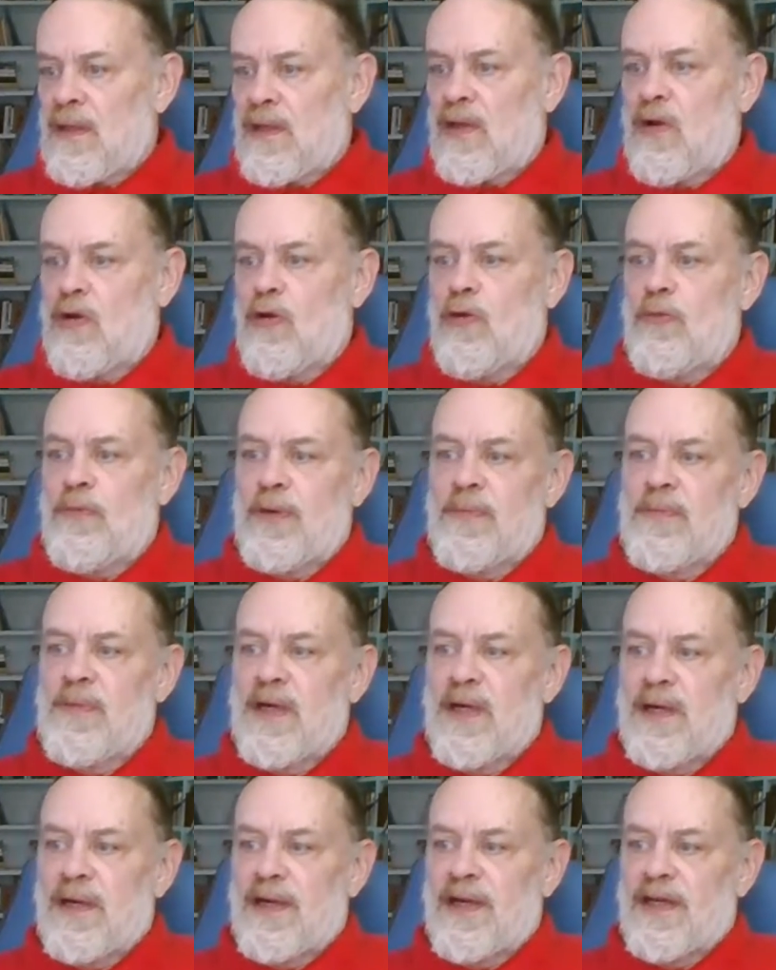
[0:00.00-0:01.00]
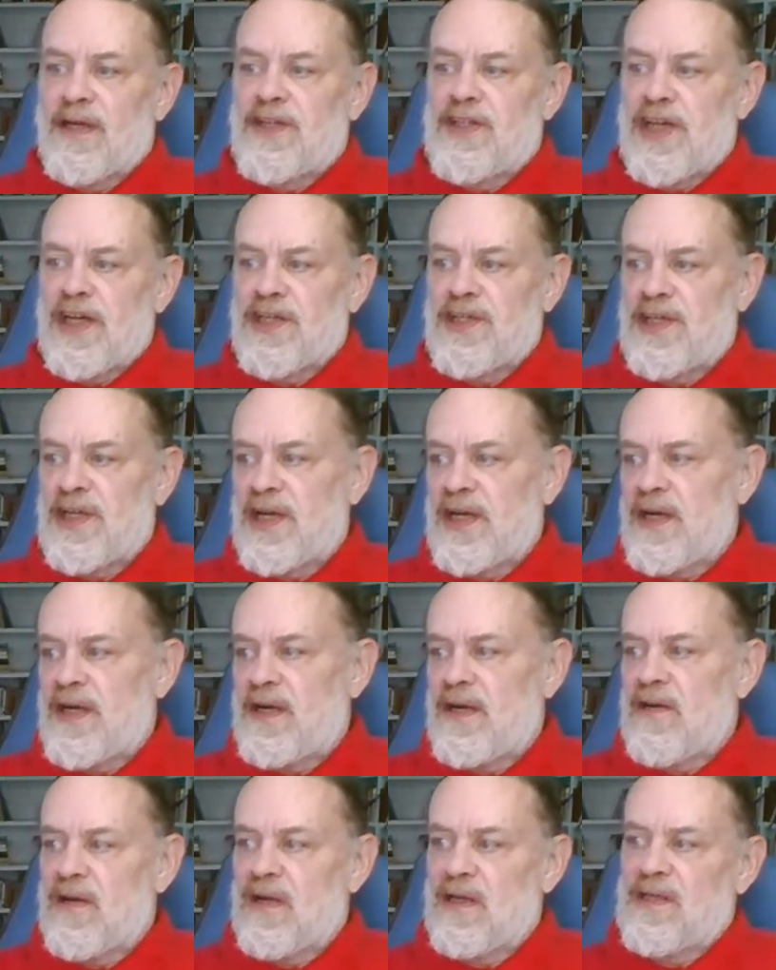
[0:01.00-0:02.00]
Combermere and Cheshire
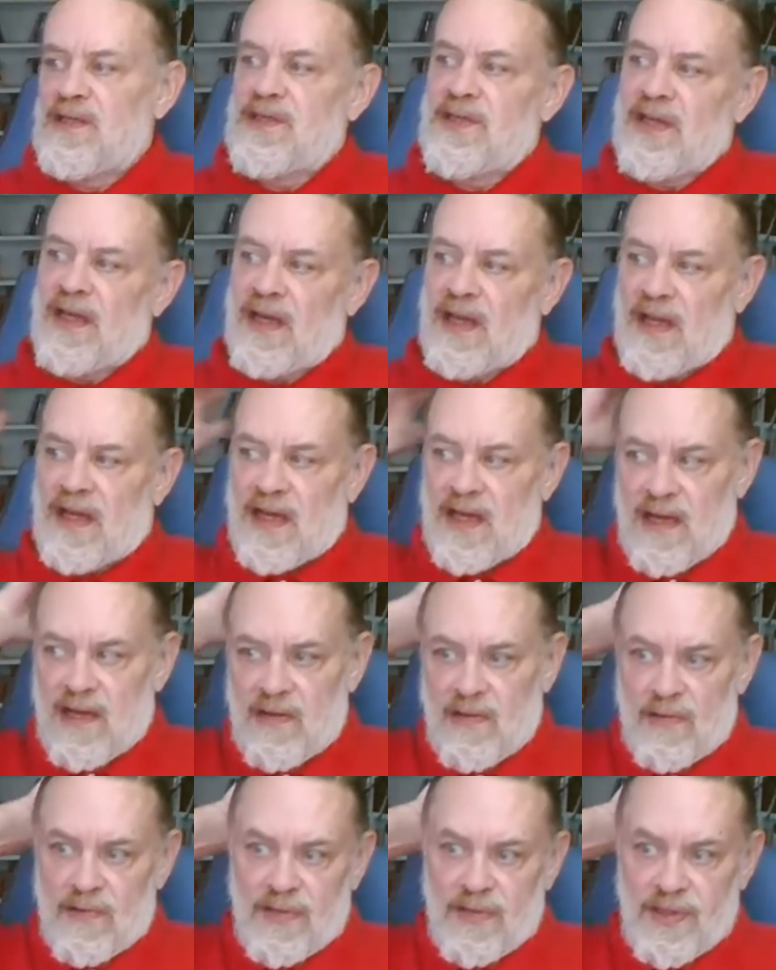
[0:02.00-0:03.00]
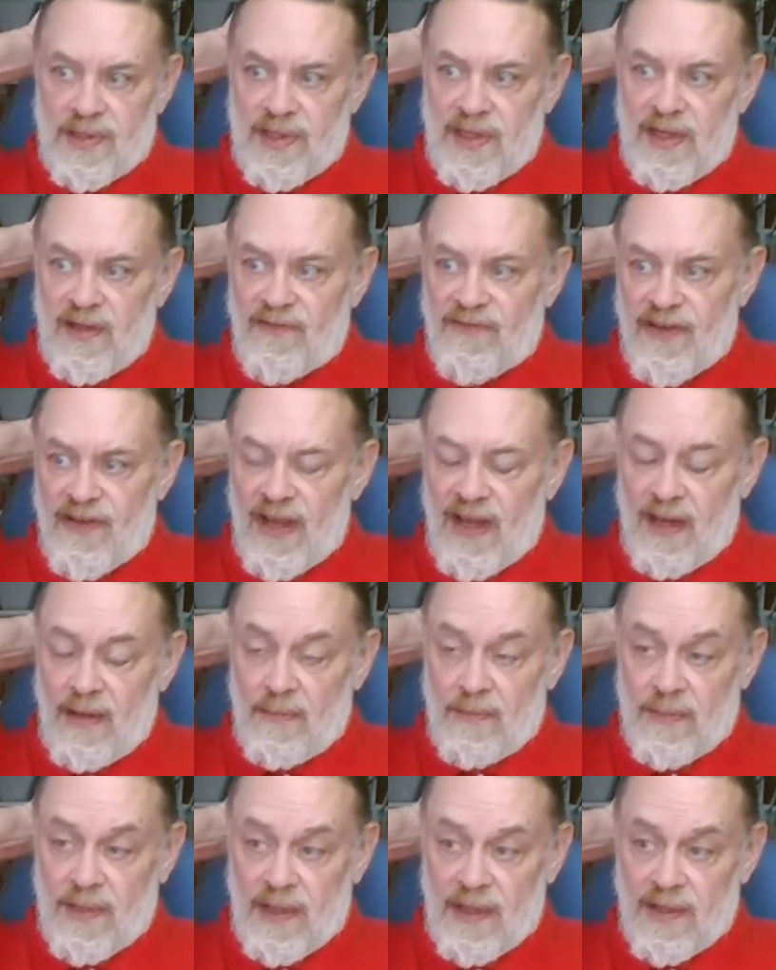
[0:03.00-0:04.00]
and Augustinian house
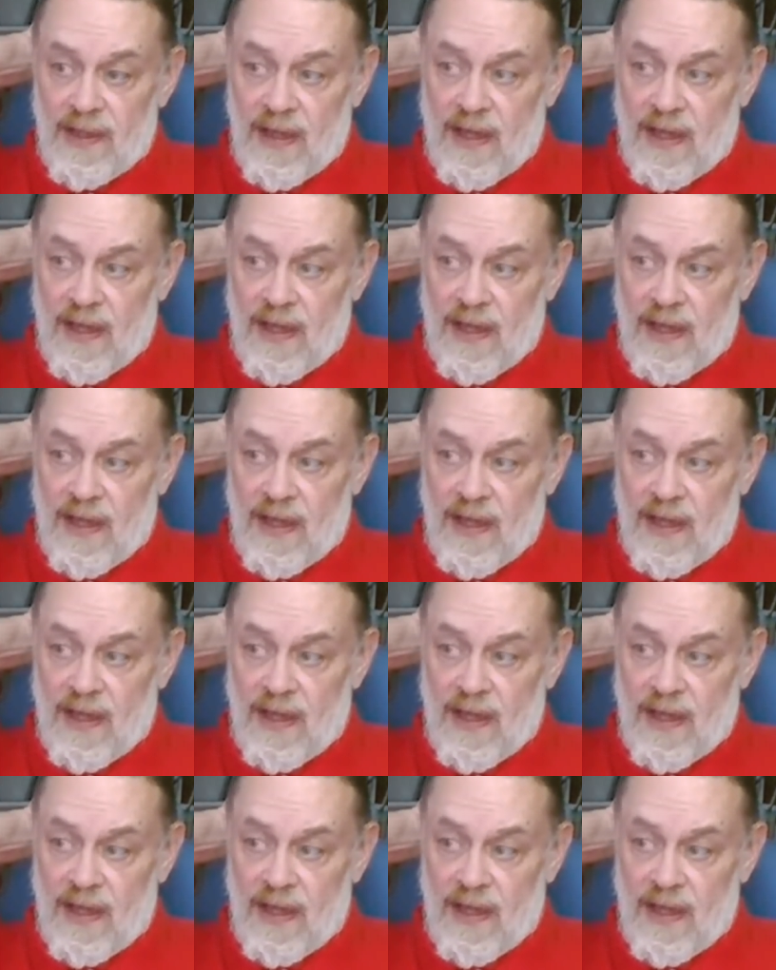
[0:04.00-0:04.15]
defamed in the